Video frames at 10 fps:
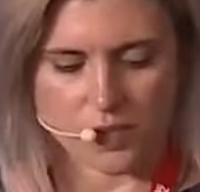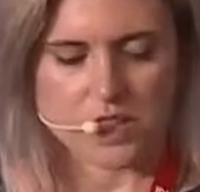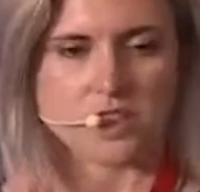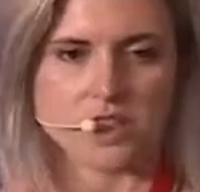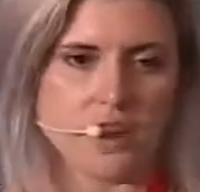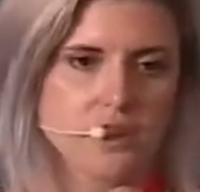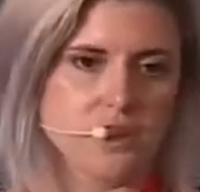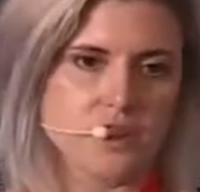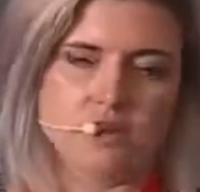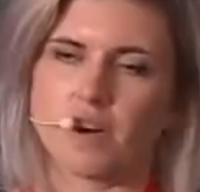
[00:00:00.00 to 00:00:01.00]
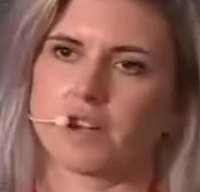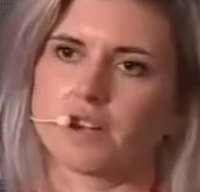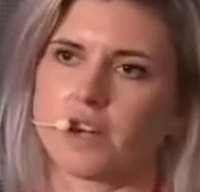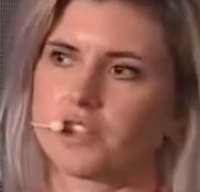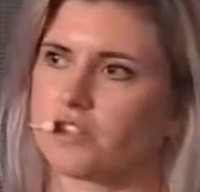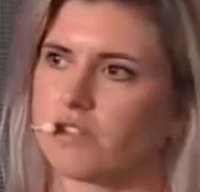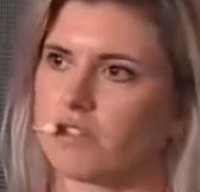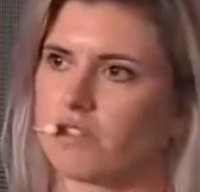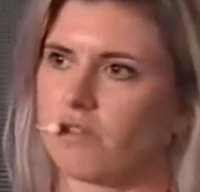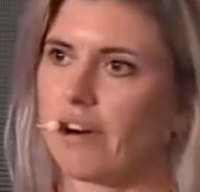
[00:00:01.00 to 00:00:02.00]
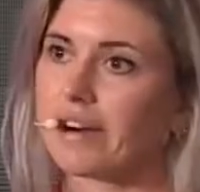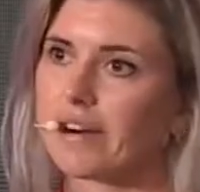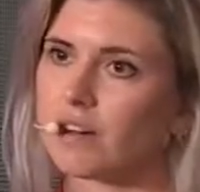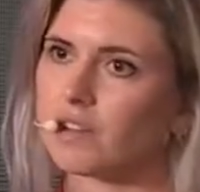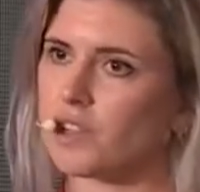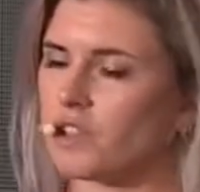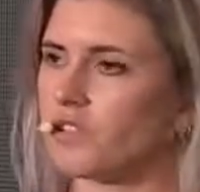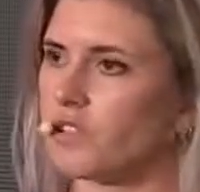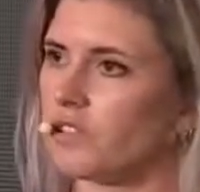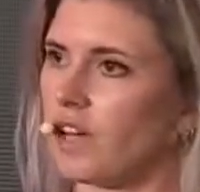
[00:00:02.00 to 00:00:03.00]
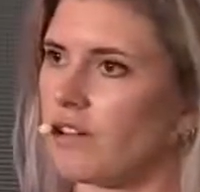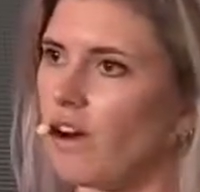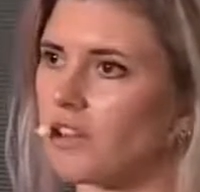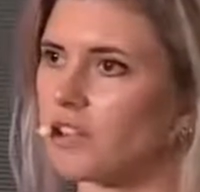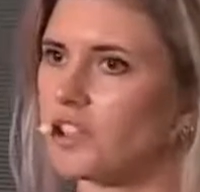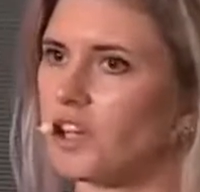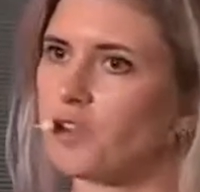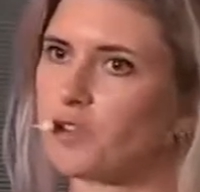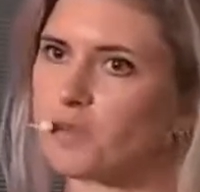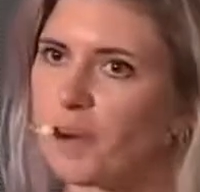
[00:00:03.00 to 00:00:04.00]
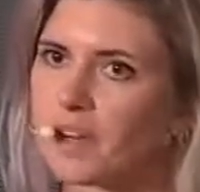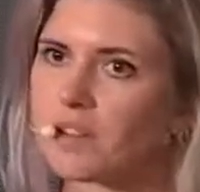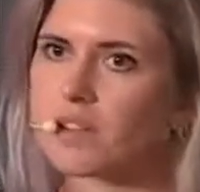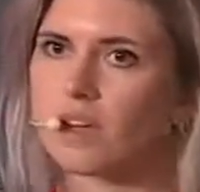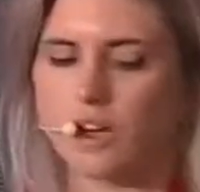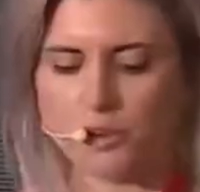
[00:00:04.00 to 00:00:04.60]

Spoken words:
is standards and regulations. Right now, this is new technology, new space.